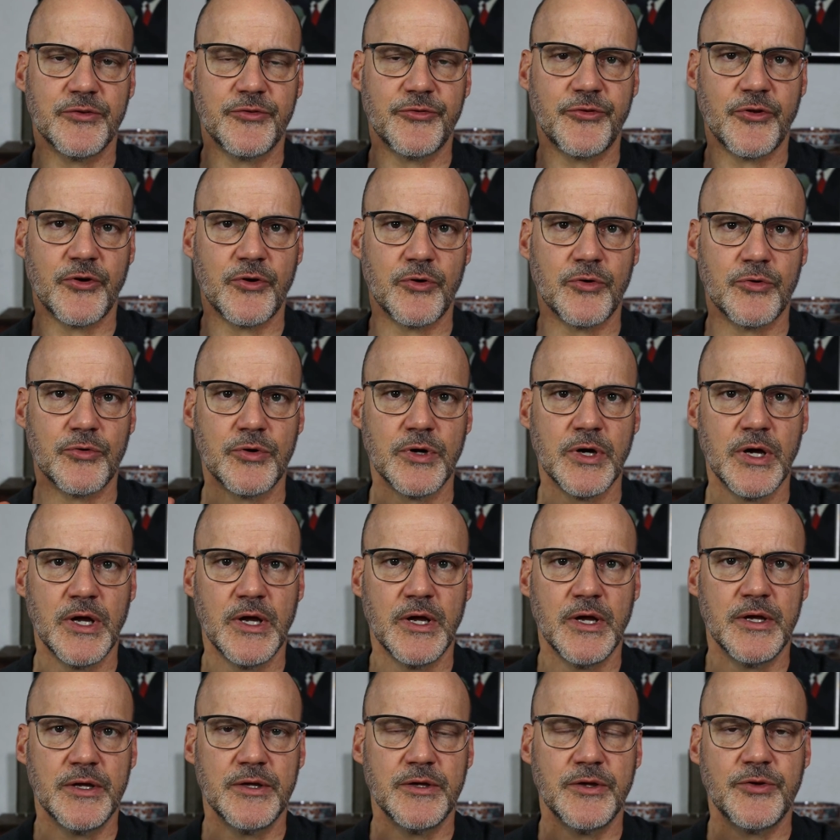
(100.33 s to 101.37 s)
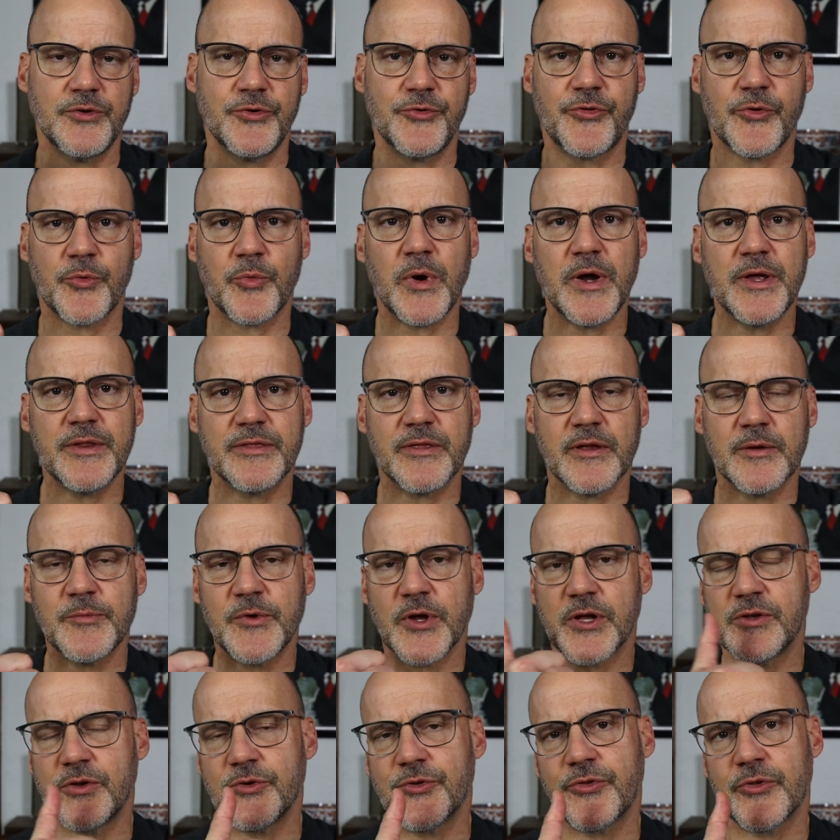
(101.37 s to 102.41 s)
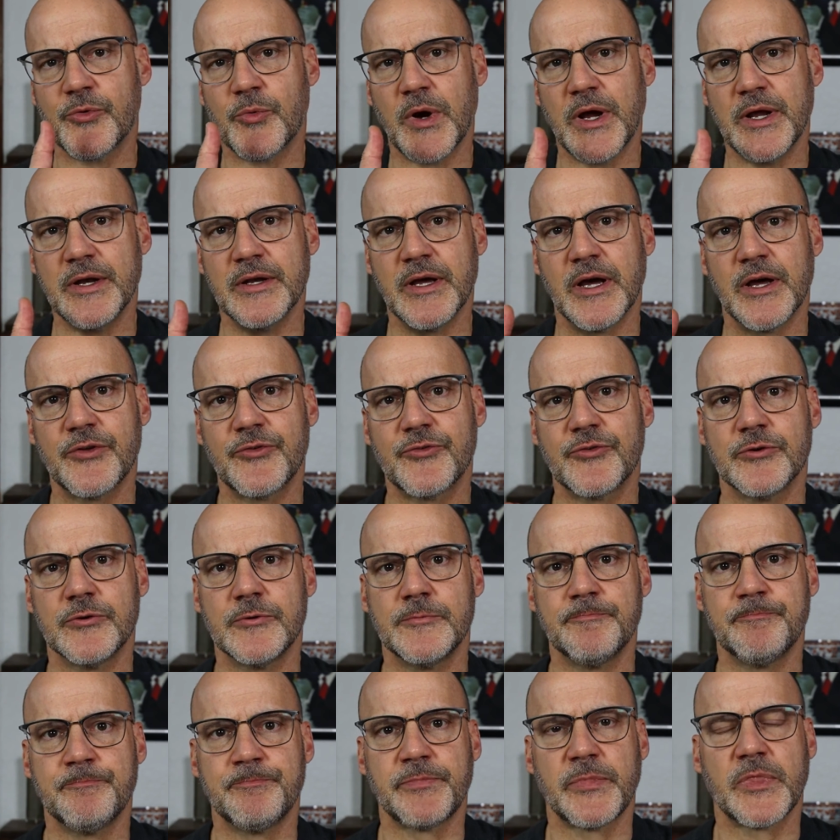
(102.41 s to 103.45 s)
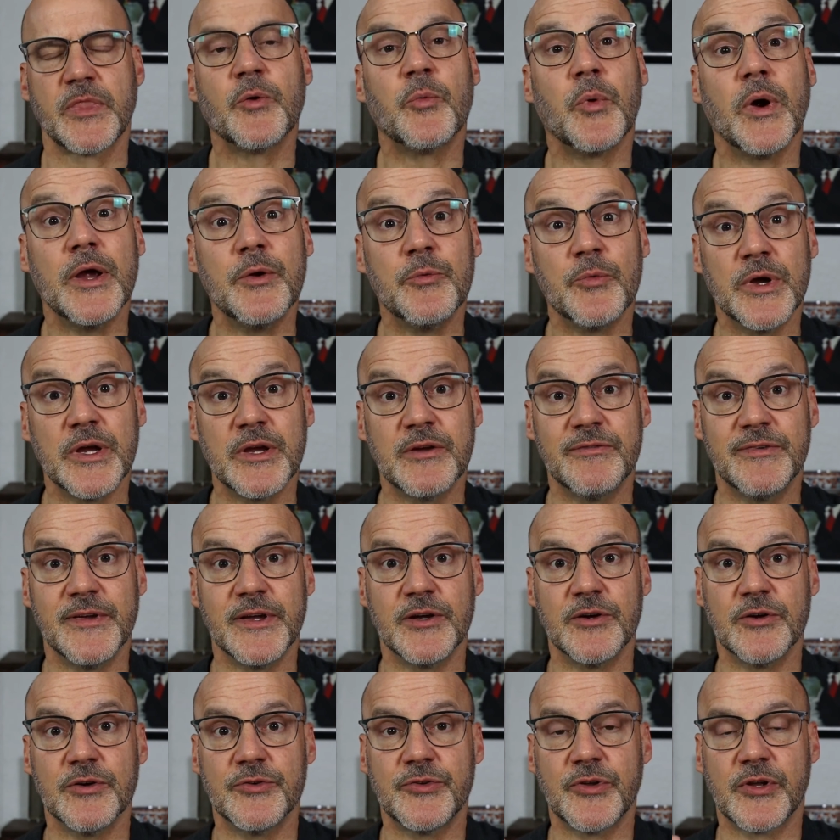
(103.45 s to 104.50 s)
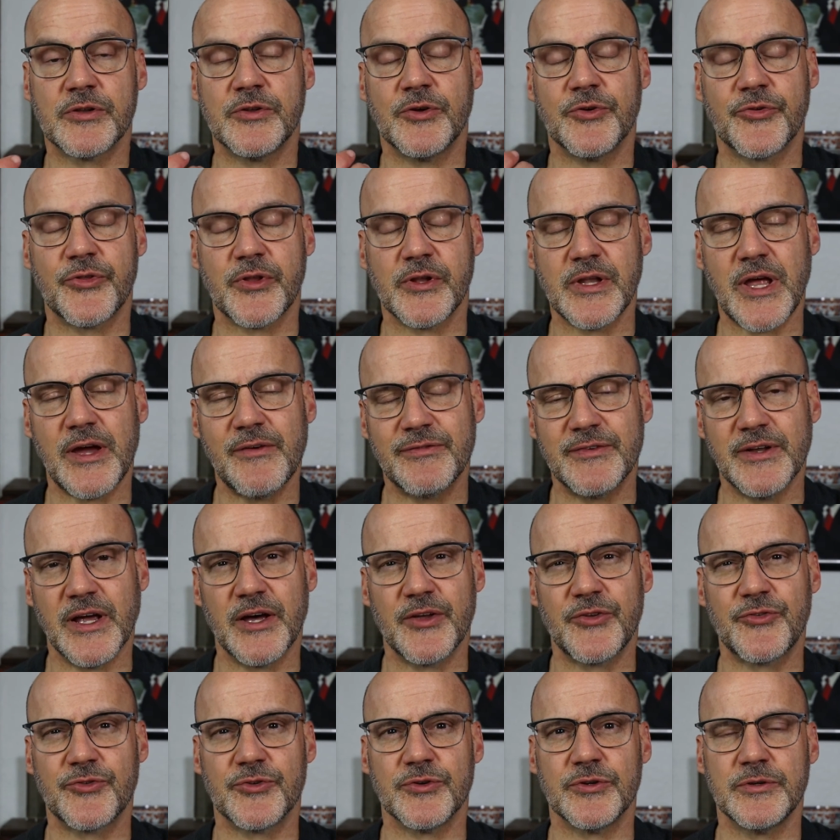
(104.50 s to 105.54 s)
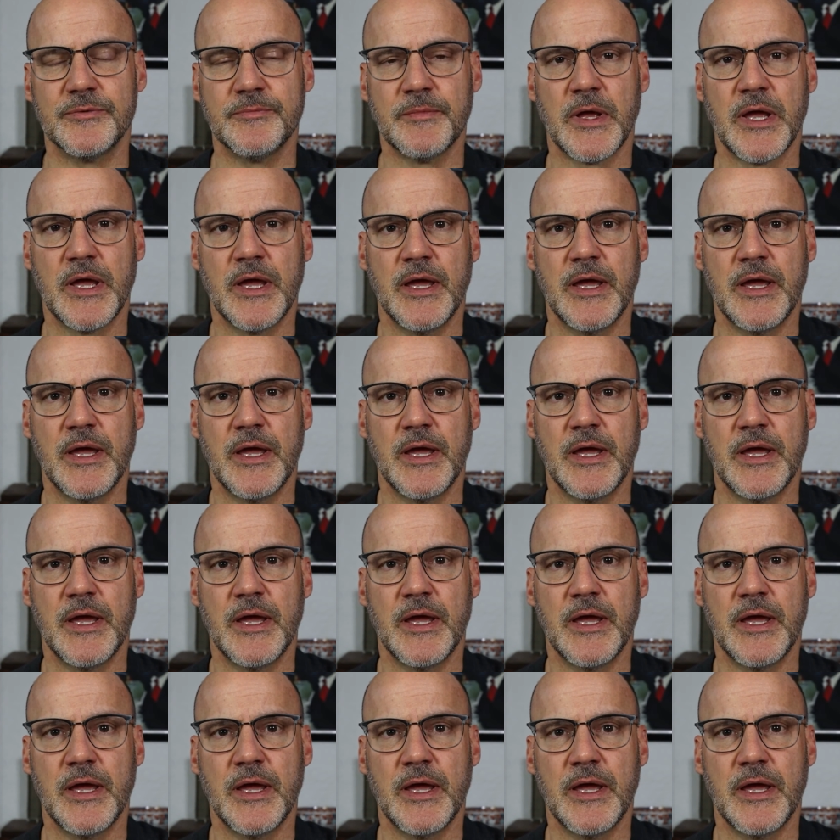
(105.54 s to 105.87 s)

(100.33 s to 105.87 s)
So you use the right thumb to close the right nostril, the right ring finger to close the left nostril.